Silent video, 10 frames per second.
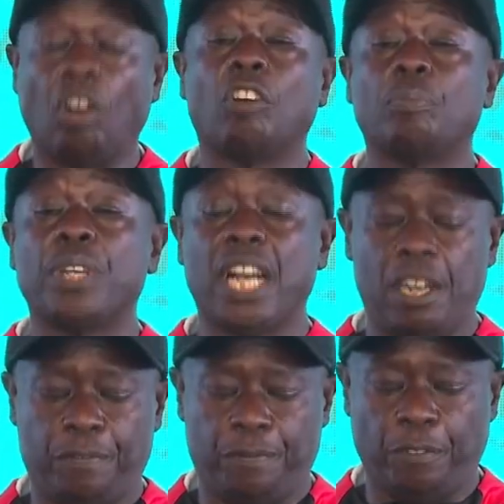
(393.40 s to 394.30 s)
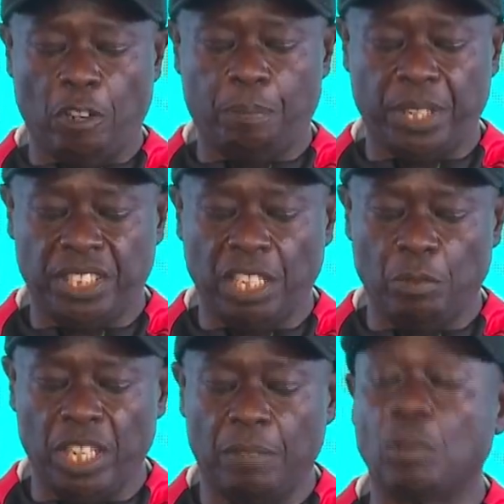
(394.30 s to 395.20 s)
On behalf of
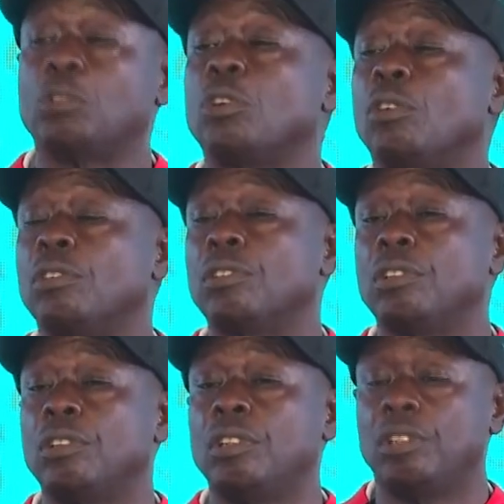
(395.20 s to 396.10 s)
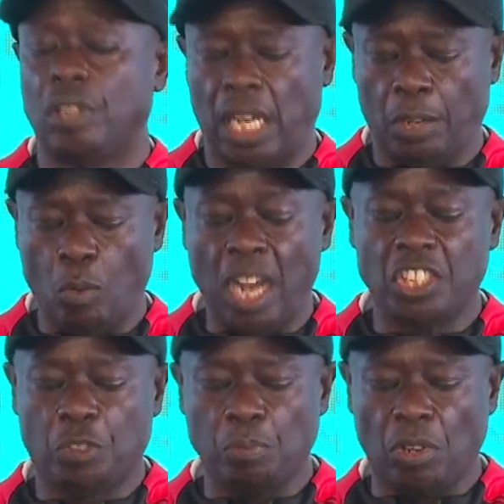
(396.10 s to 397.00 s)
President William Ruto, I
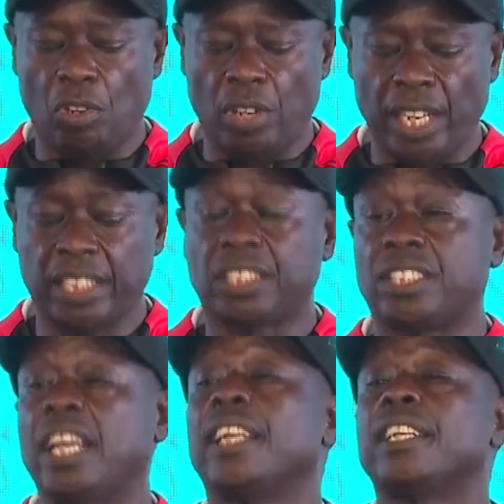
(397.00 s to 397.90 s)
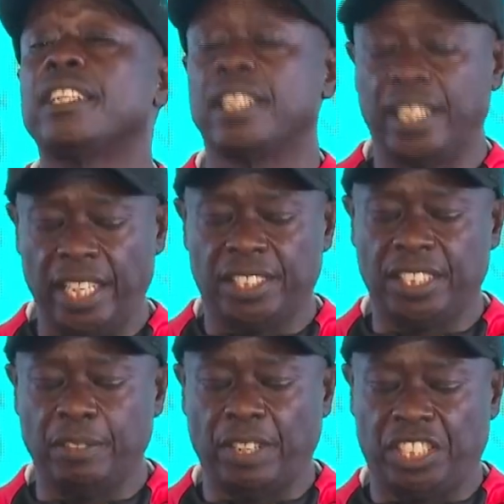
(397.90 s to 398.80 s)
once more extend
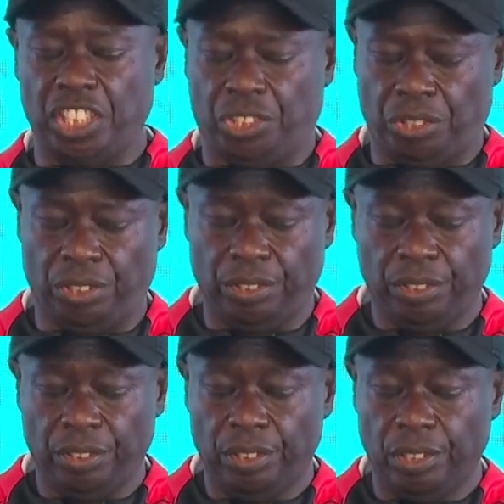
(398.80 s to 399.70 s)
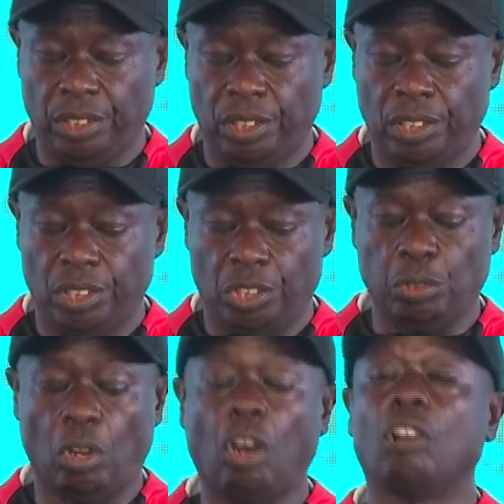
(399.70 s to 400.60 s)
his invitation
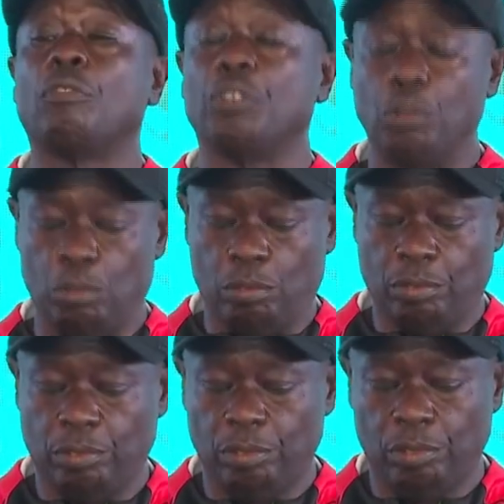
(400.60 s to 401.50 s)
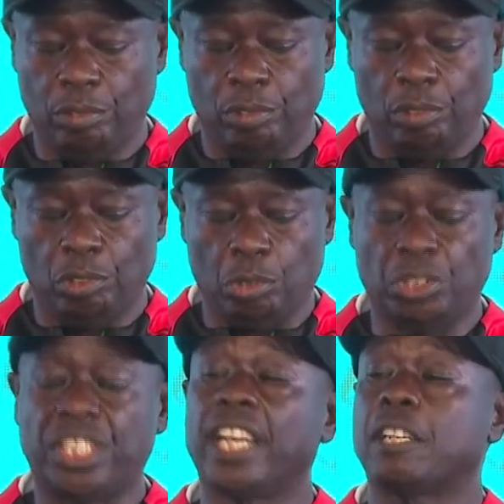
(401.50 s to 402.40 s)
to all of you
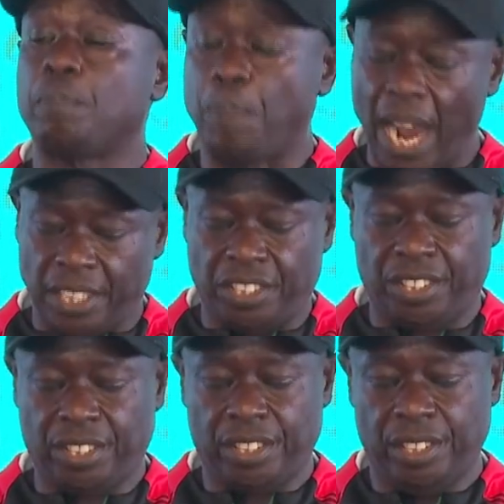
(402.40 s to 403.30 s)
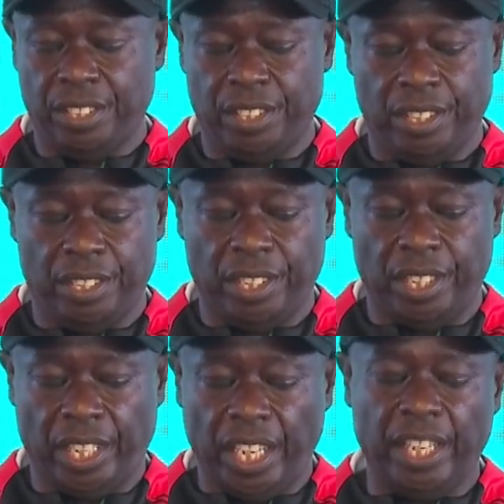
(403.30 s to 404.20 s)
to take part
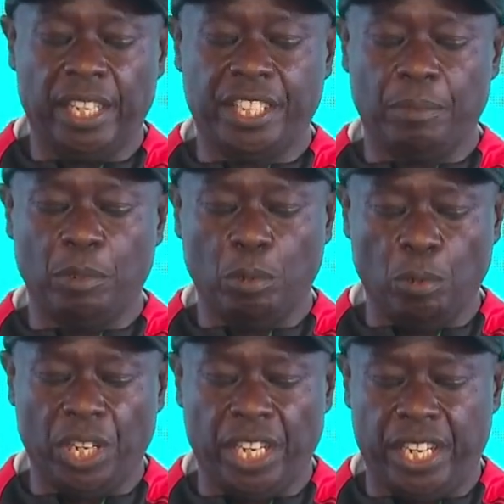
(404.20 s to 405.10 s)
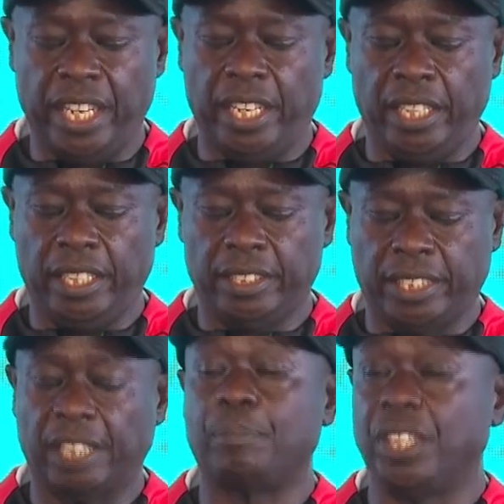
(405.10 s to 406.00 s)
in the Jamhuri Day
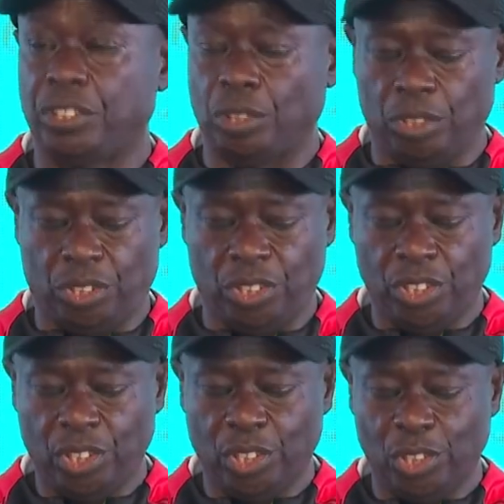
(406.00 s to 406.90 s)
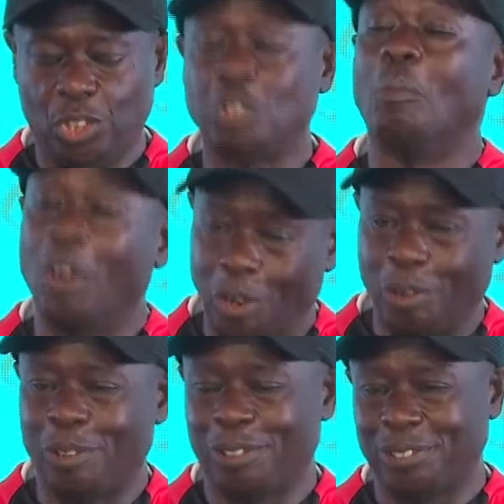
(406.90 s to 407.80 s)
celebrations
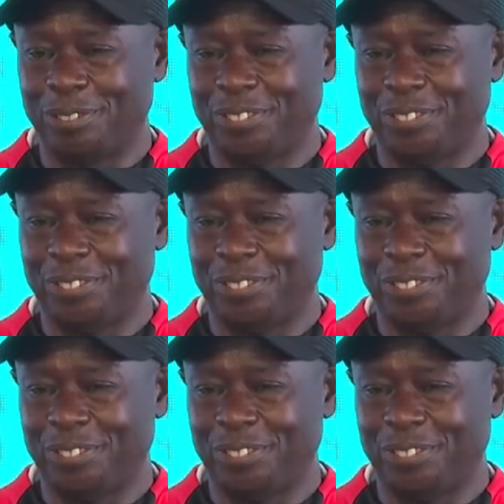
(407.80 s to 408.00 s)
tomorrow.